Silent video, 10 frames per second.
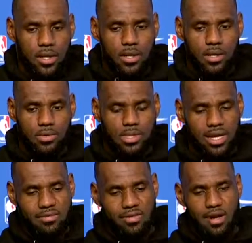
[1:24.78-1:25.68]
we just
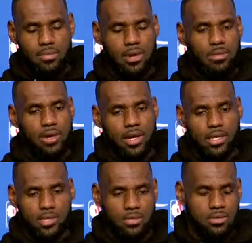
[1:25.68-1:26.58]
got to find better
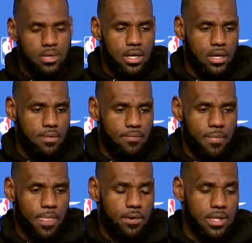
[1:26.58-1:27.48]
ways to,
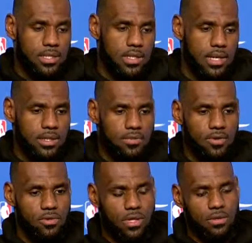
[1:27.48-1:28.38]
as a collective
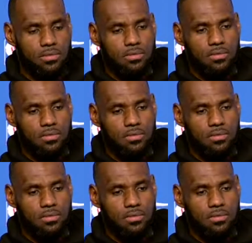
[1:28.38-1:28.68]
unit,